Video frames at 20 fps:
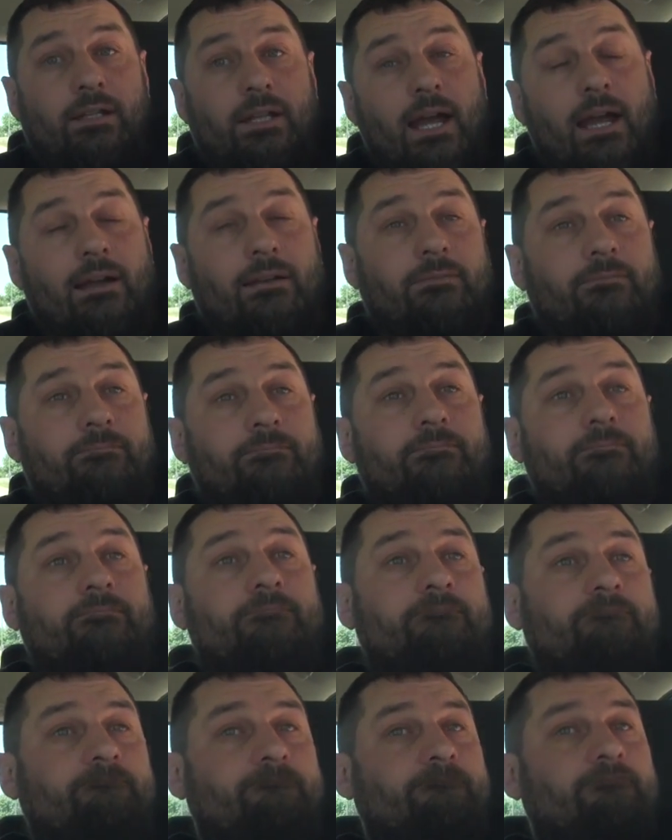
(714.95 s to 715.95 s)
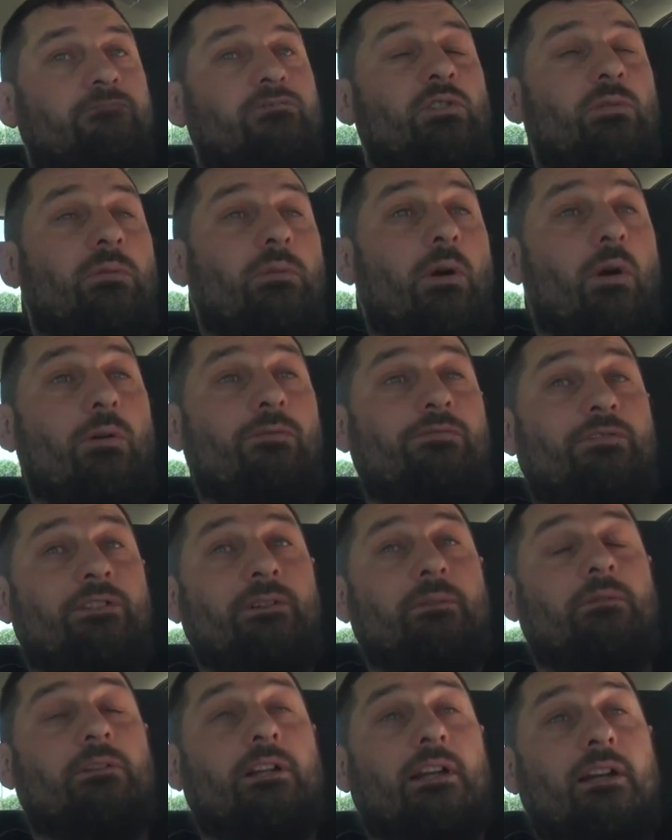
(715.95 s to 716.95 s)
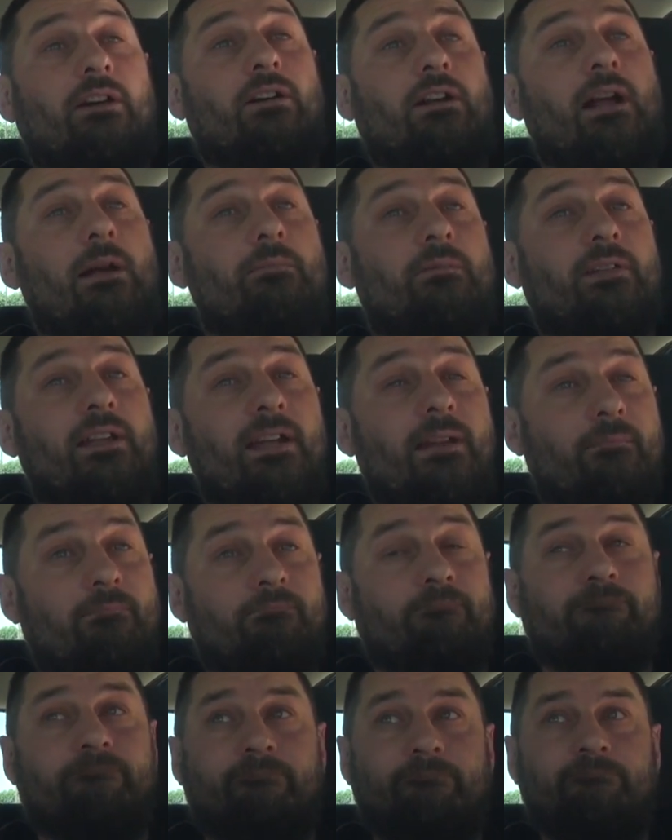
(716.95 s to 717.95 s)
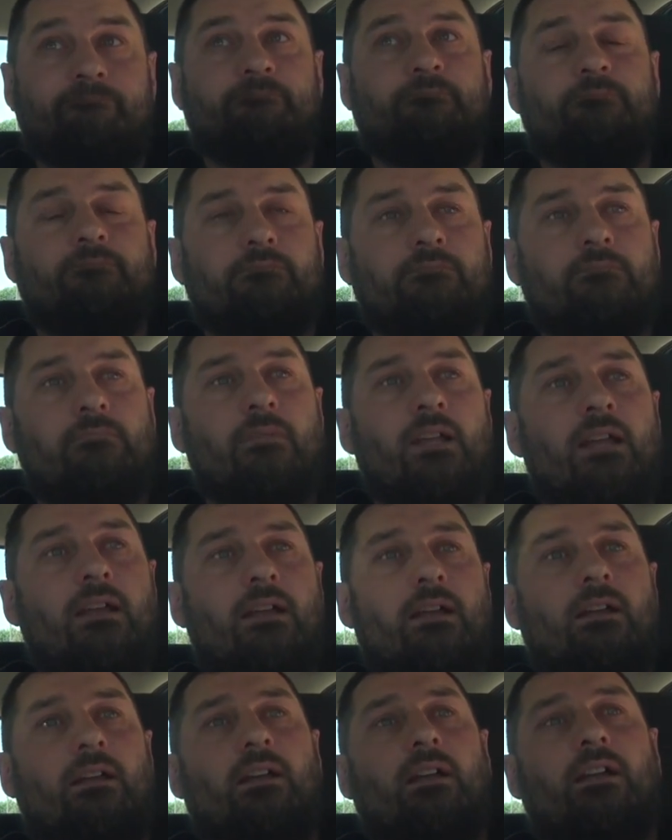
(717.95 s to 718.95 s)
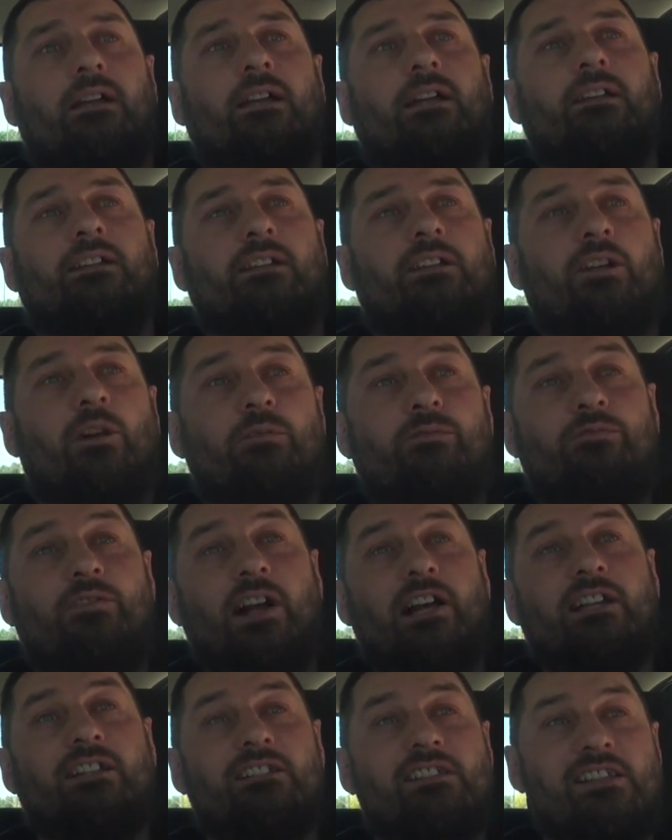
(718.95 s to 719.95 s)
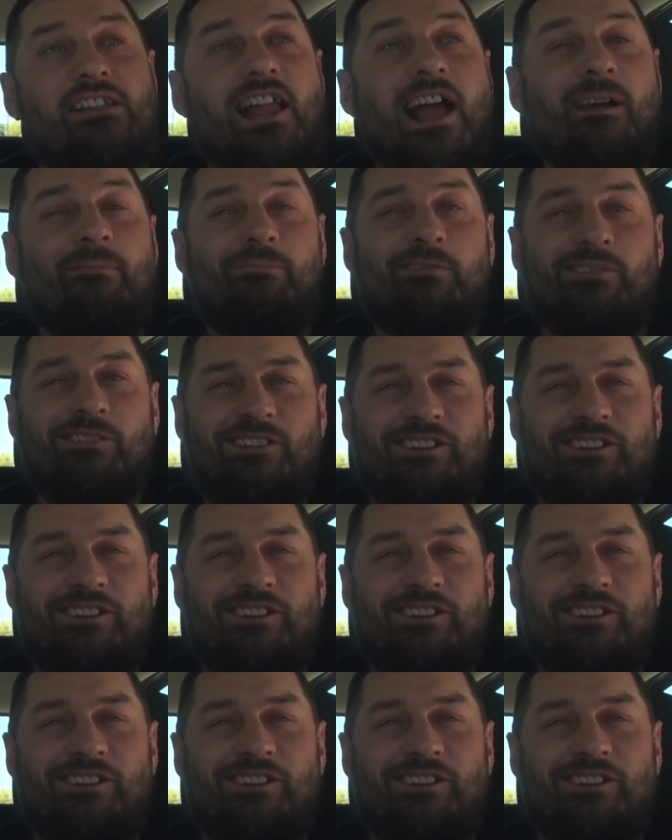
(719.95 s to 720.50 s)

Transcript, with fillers: yeah. So hopefully we're gonna hook up with him and go fucking snap